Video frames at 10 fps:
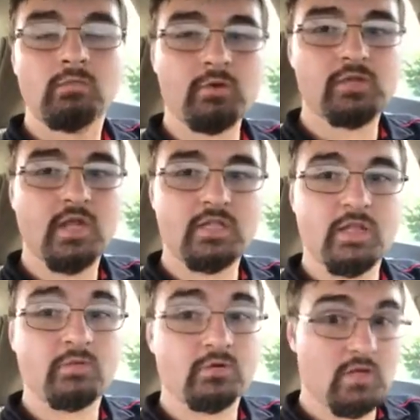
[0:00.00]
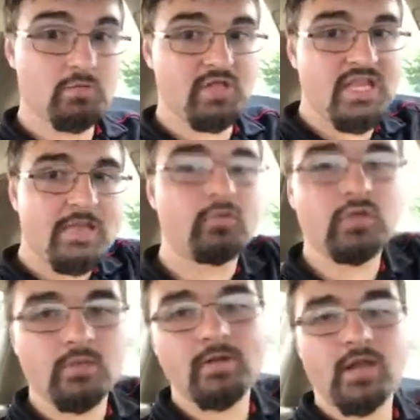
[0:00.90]
Most nights, it was evil
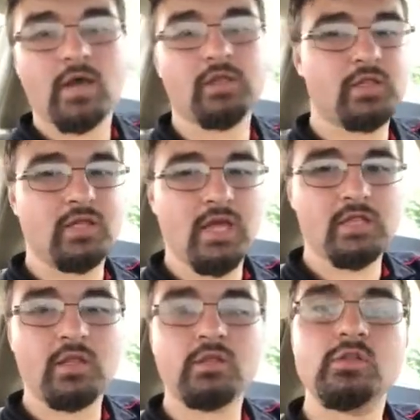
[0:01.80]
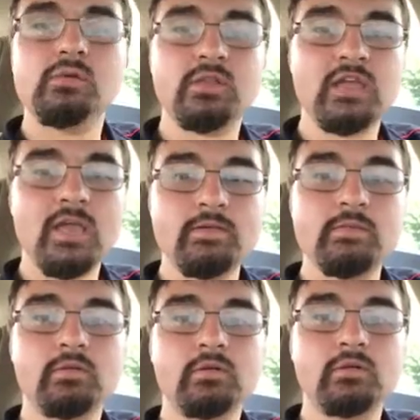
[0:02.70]
in the buttocks. Because it has to do with gay
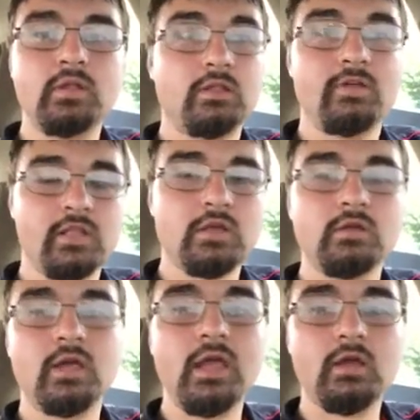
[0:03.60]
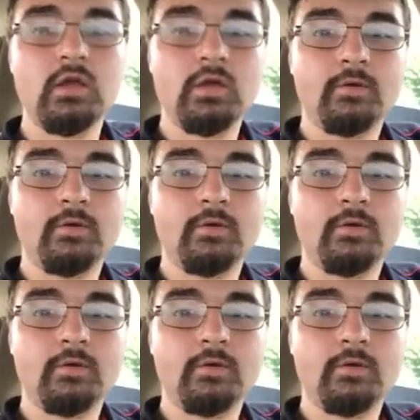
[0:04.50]
people and the fact that you're gay.